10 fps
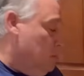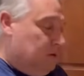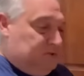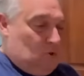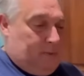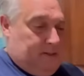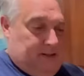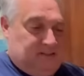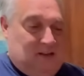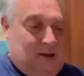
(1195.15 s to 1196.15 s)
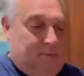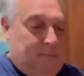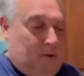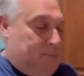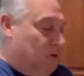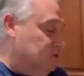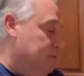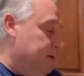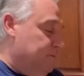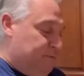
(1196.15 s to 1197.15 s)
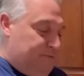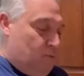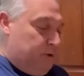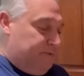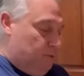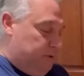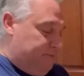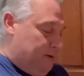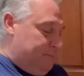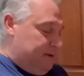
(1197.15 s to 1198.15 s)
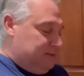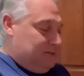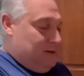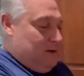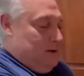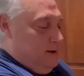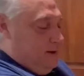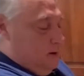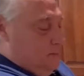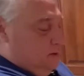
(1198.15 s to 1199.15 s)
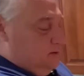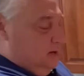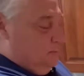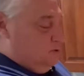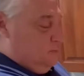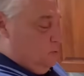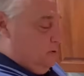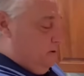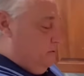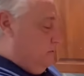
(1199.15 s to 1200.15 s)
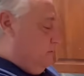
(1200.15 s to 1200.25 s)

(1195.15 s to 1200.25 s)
So by that time, the meatballs have been in for 40, 45 minutes. Again, about a tablespoon here.